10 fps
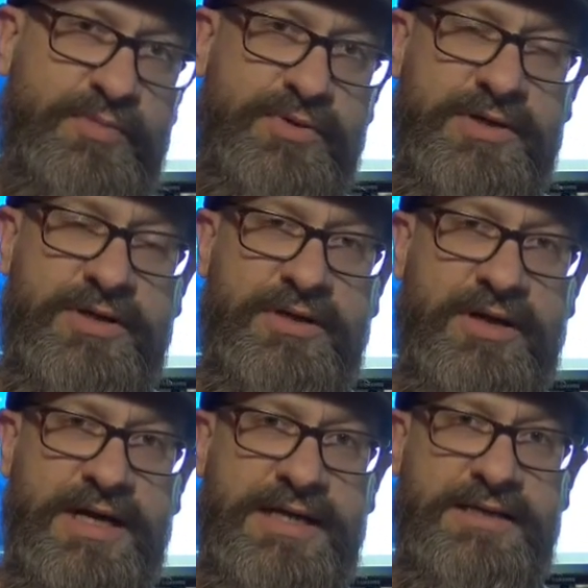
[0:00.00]
put it
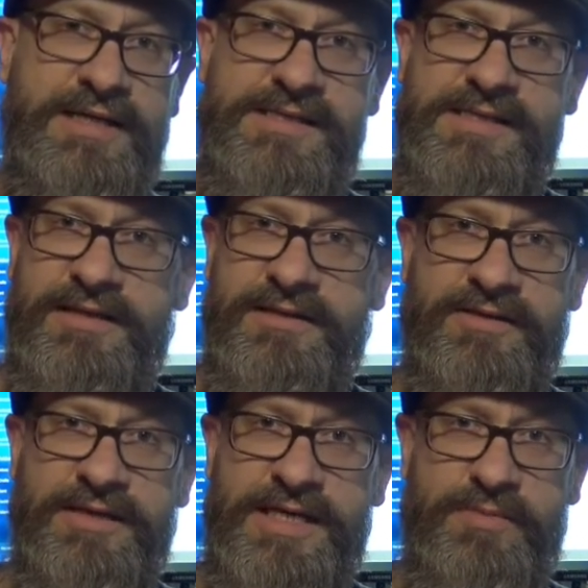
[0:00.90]
online and they sell it
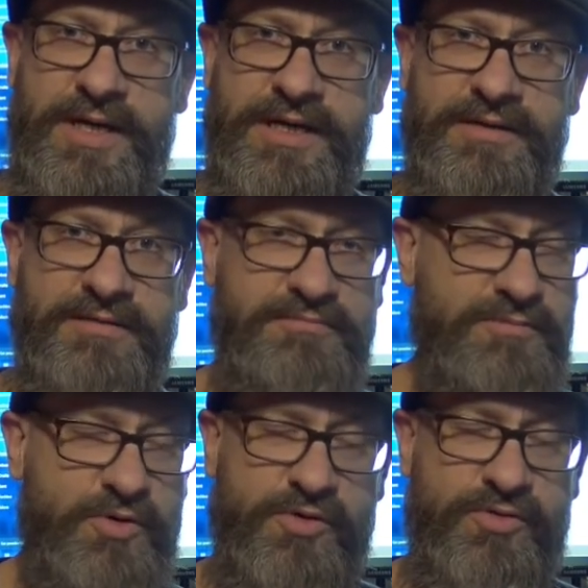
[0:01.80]
on eBay,
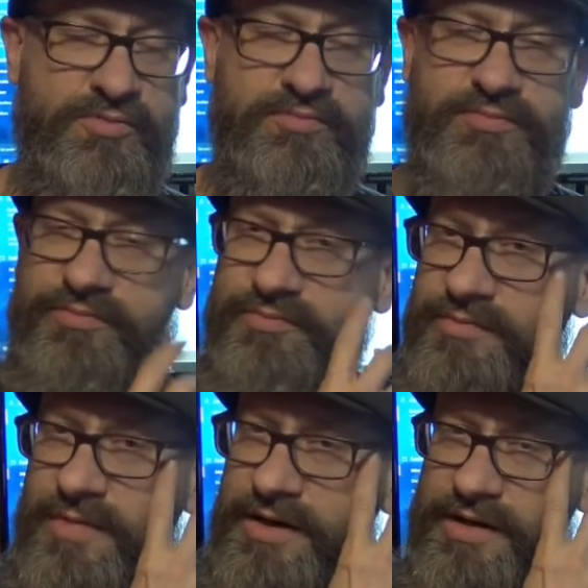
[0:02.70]
or
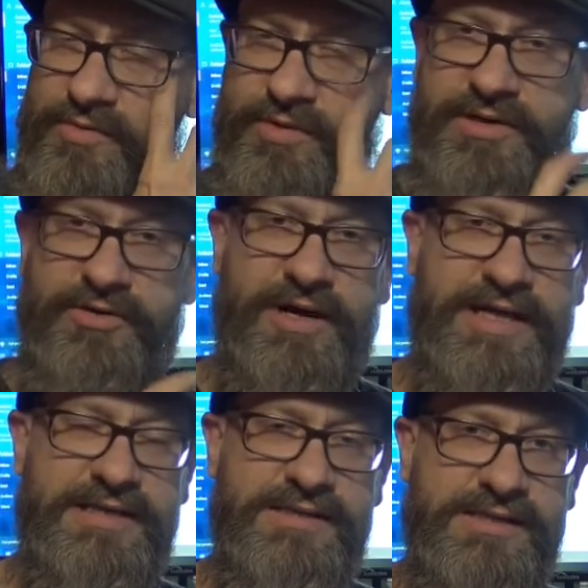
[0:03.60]
I don't know what, a
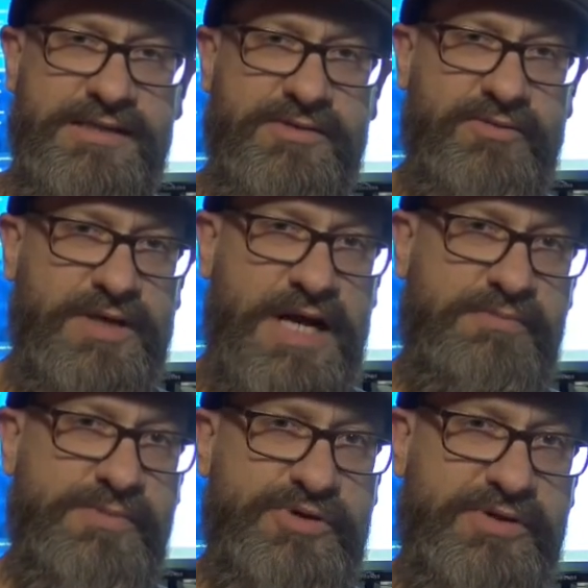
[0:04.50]
Craigslist or
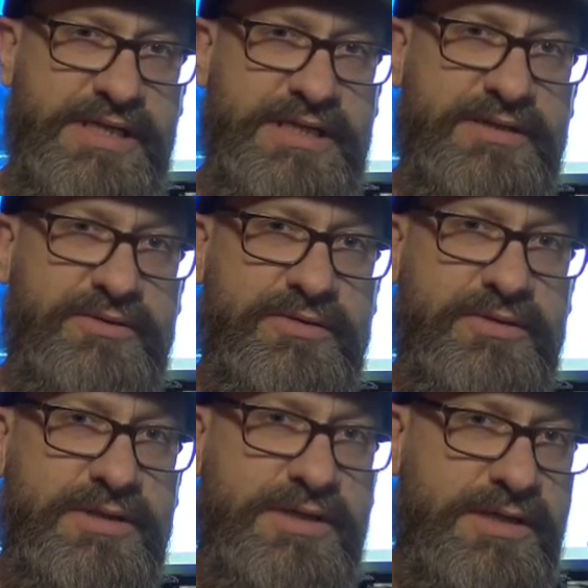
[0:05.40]
Gumtree or
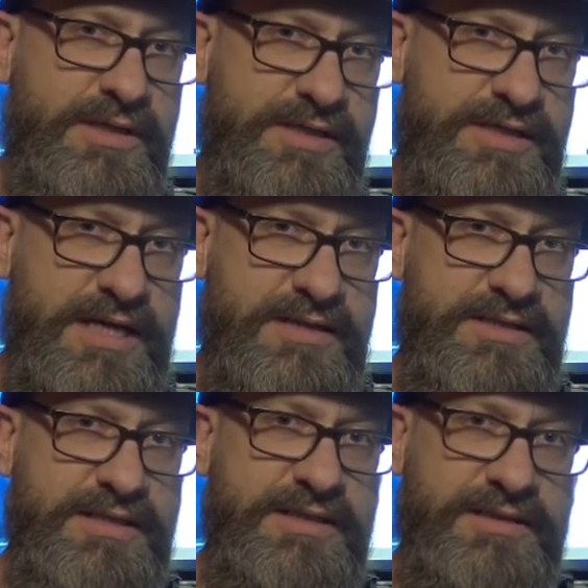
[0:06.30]
Done
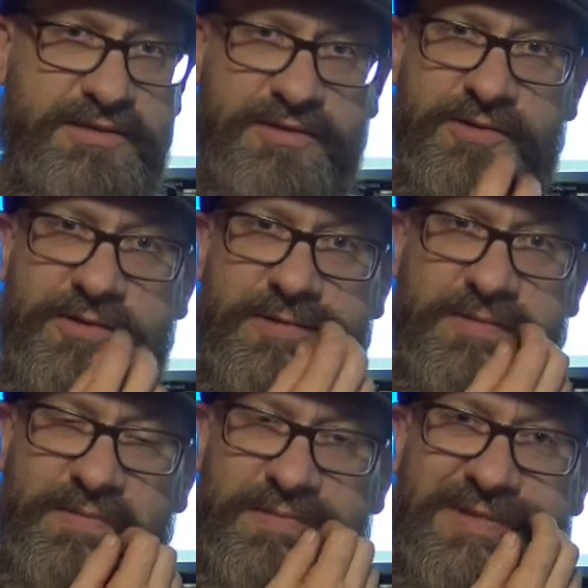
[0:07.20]
Deal
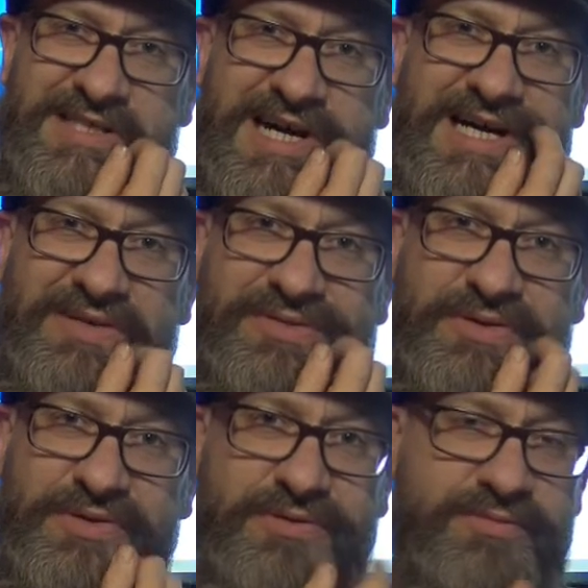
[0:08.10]
or
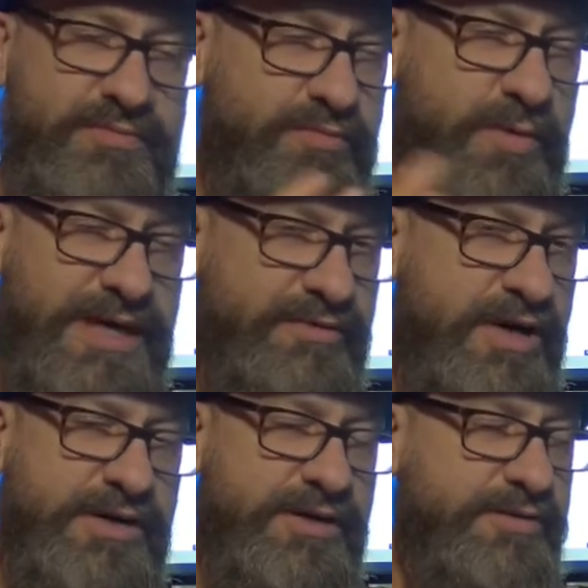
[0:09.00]
Daft or whatever,
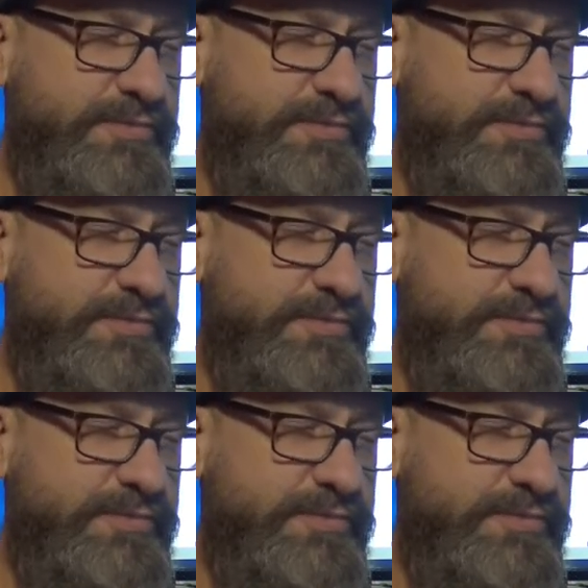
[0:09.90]
I don't